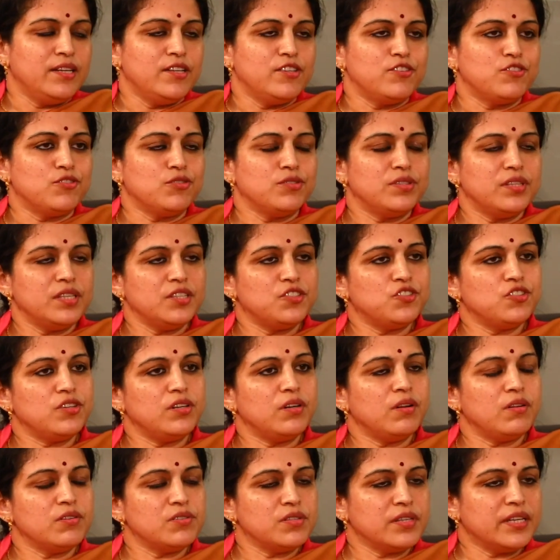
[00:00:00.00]
So these
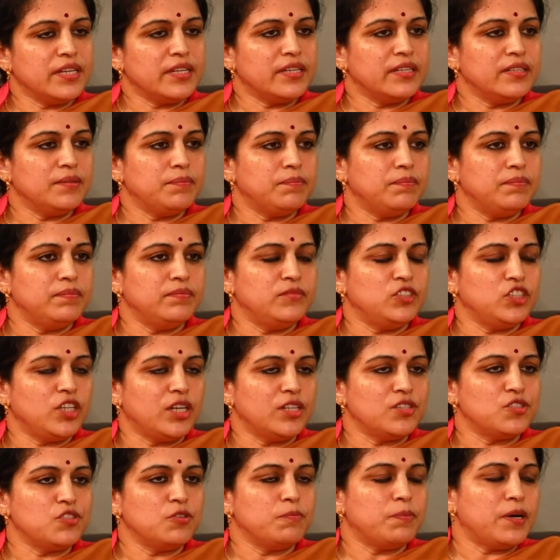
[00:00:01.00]
children also get a
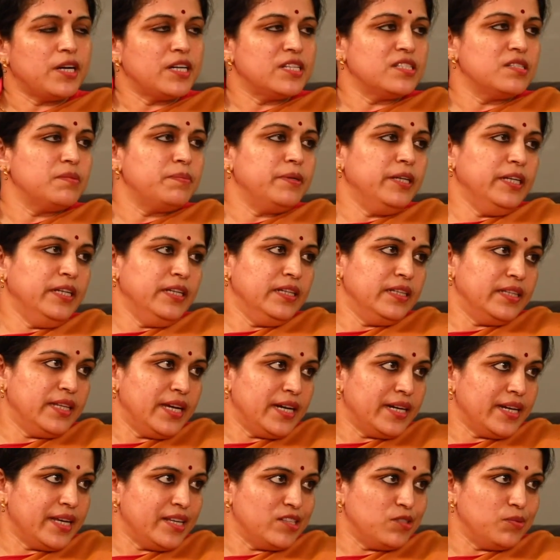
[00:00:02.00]
chance to participate in
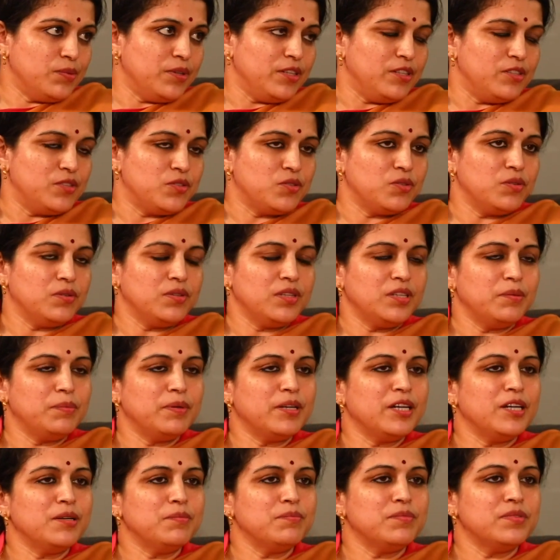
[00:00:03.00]
that as well. So it
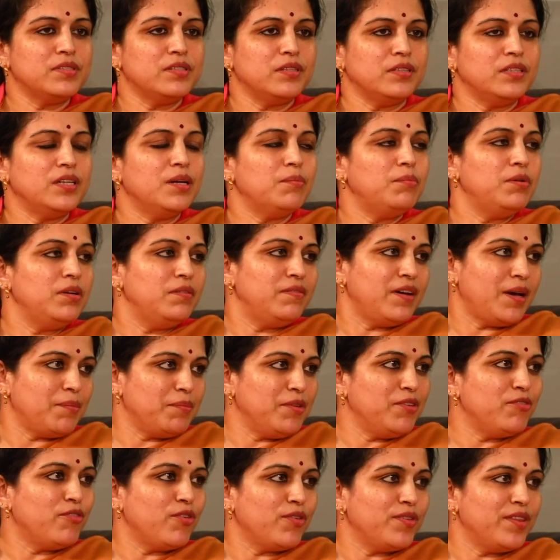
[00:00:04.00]
becomes double
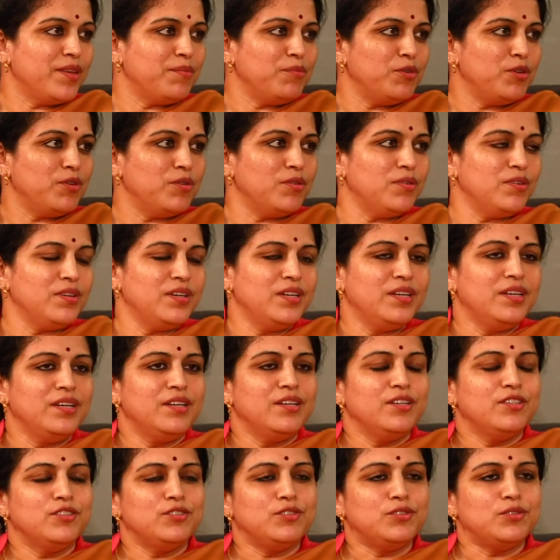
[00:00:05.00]
whammy for them.
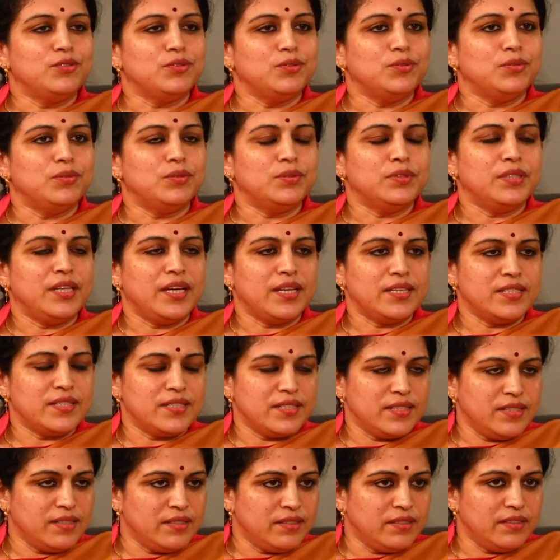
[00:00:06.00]
So that's
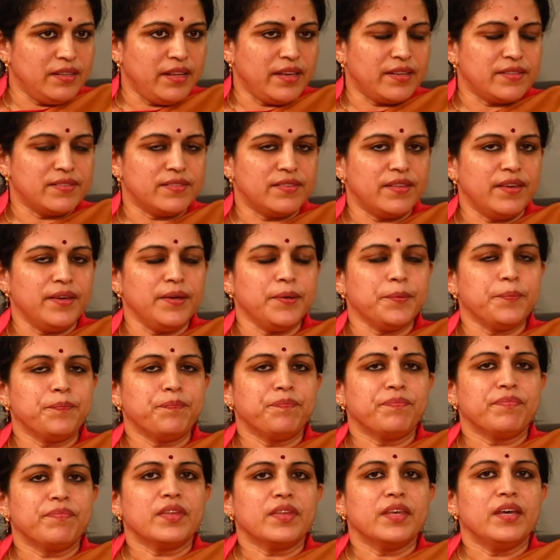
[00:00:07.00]
the next thing.
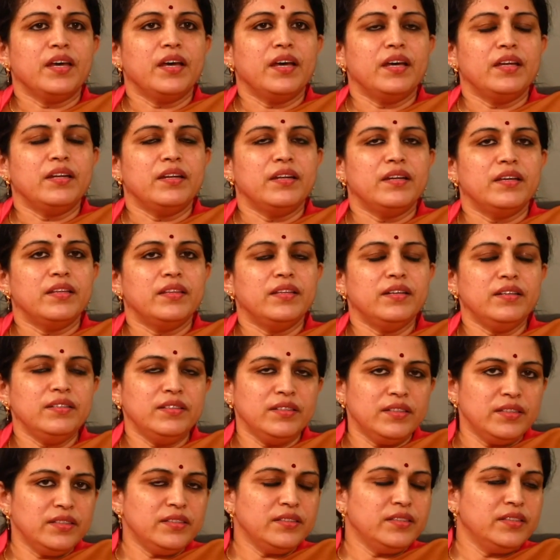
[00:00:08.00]
And
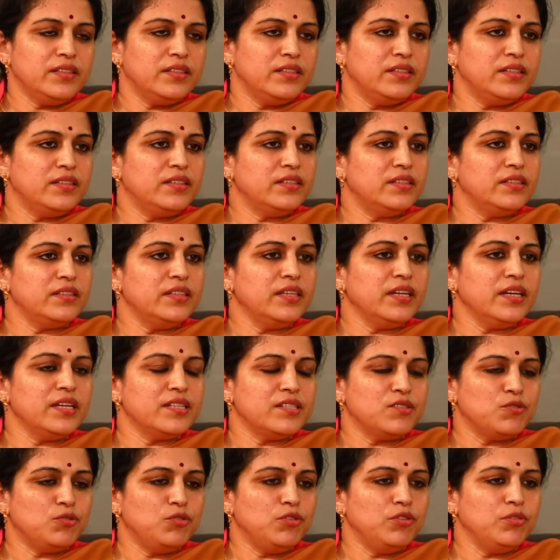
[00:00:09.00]
the third thing I
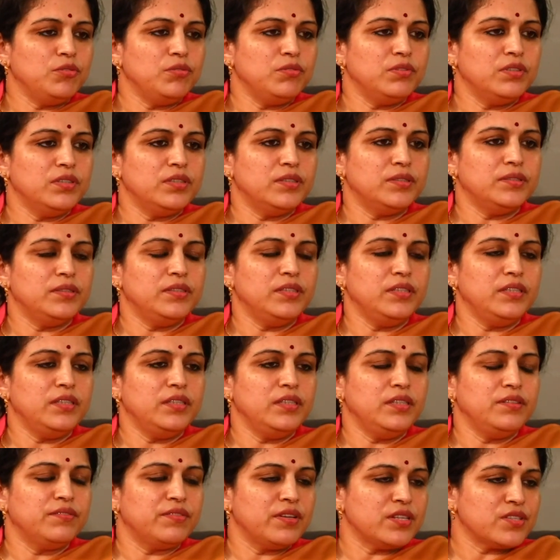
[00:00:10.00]
told you,
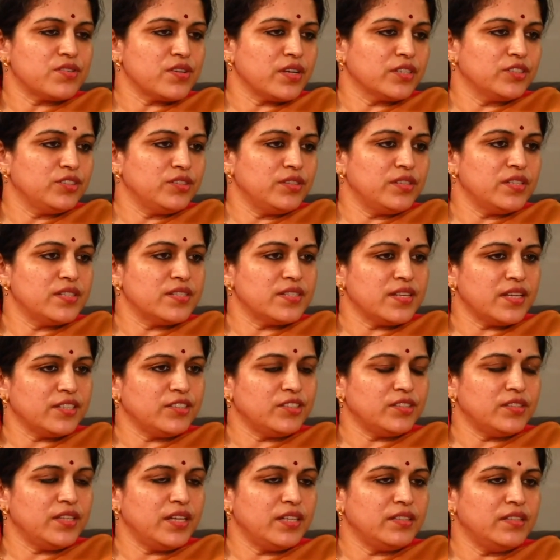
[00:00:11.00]
the infrastructure is
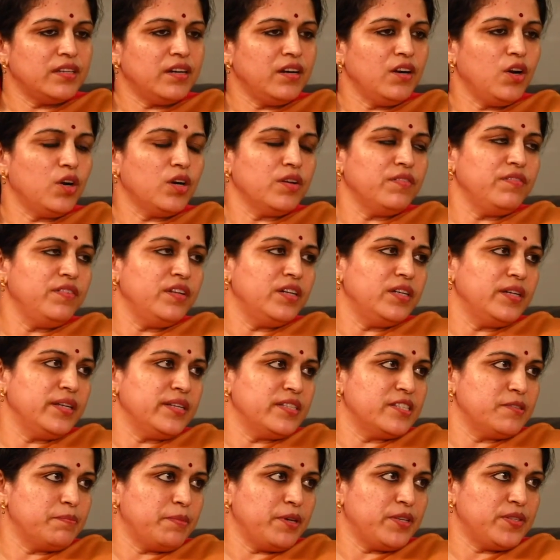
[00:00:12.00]
such that there are a lot of
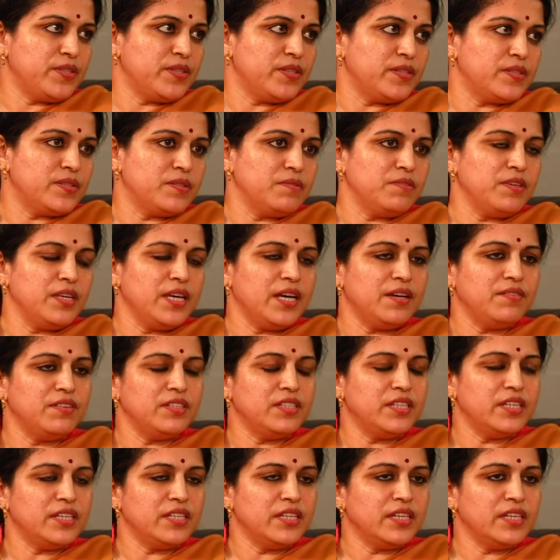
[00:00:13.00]
learning spaces. We have a
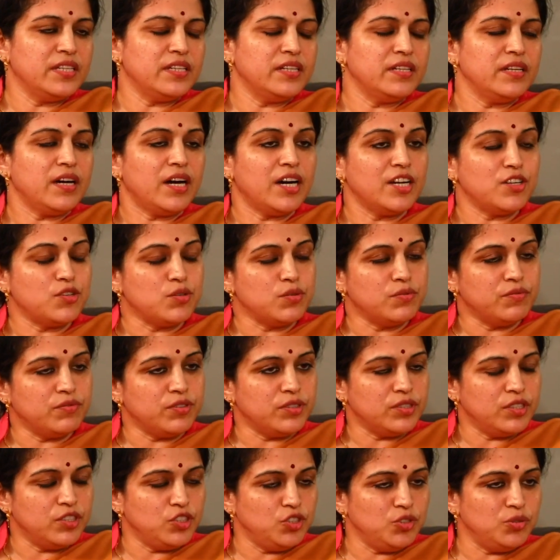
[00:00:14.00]
dedicated art room
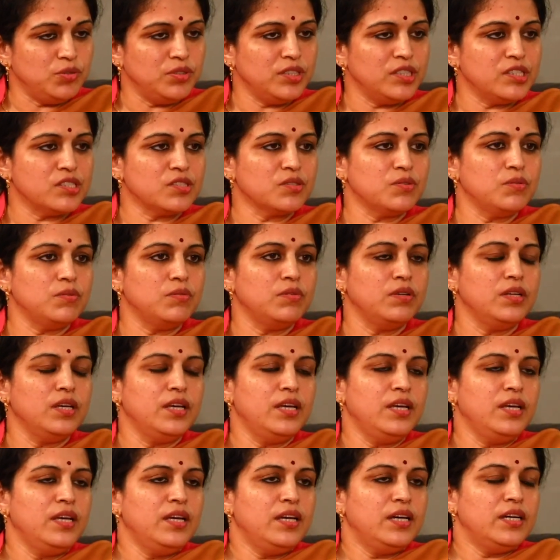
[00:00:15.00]
for the junior school,
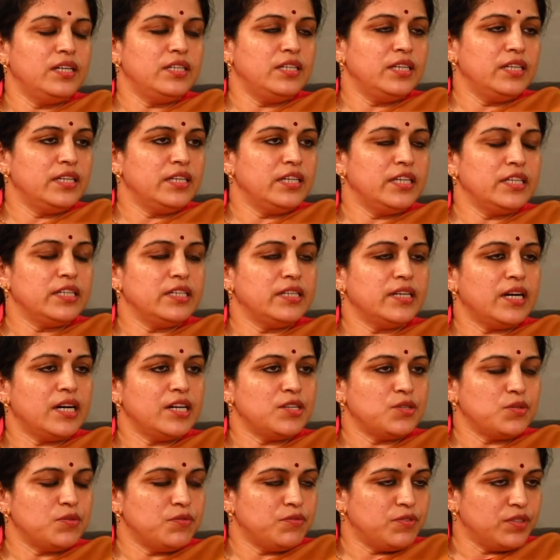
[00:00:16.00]
a dedicated
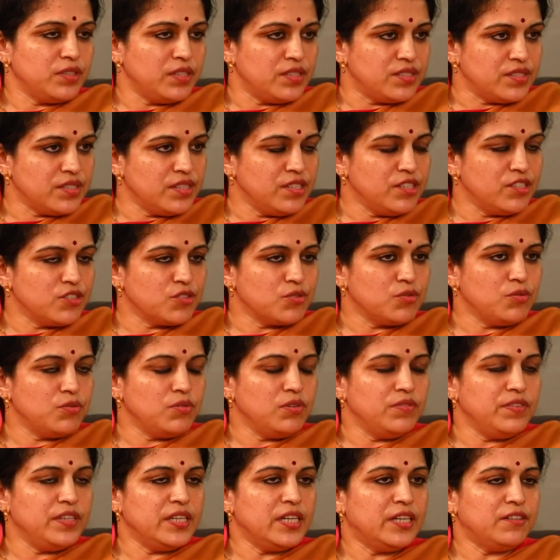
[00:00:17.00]
art room for the senior school.
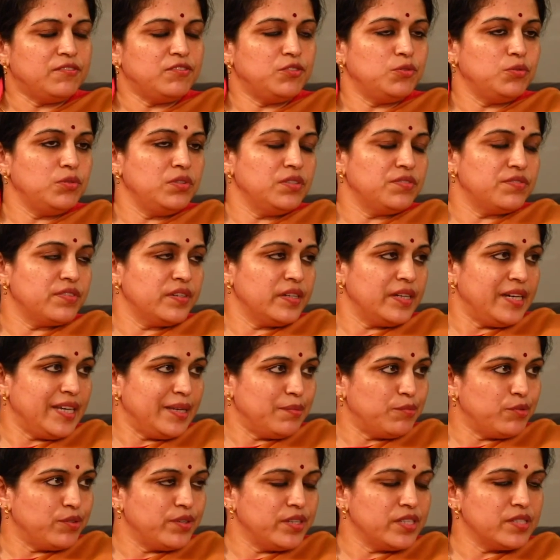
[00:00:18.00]
We have 2 different
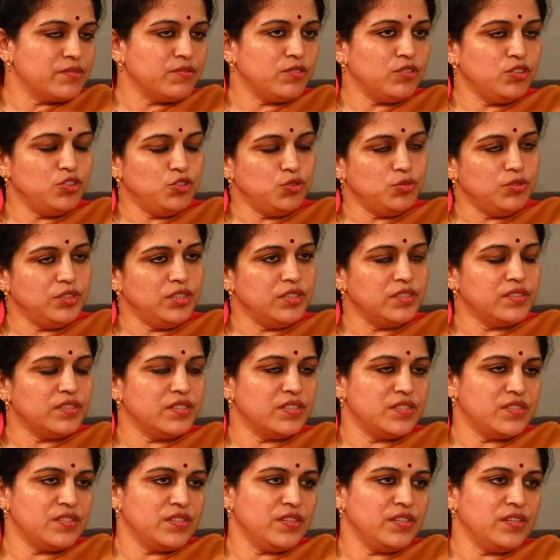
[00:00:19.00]
libraries for juniors
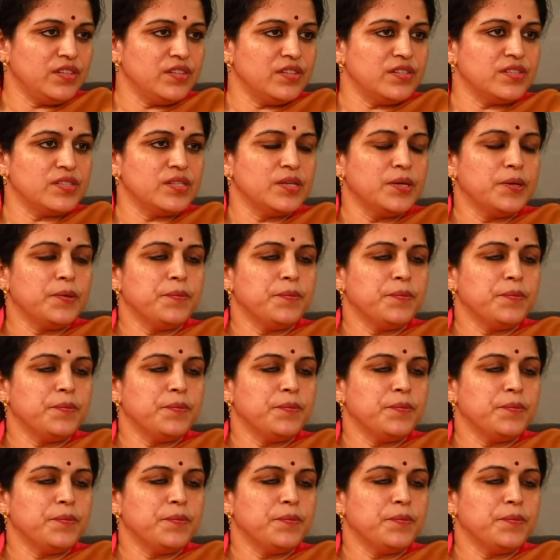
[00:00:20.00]
and seniors.